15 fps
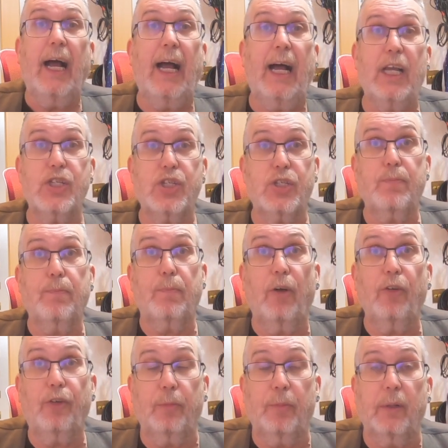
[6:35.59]
as
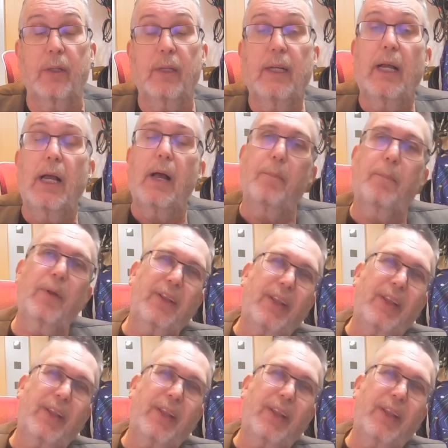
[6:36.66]
possible. But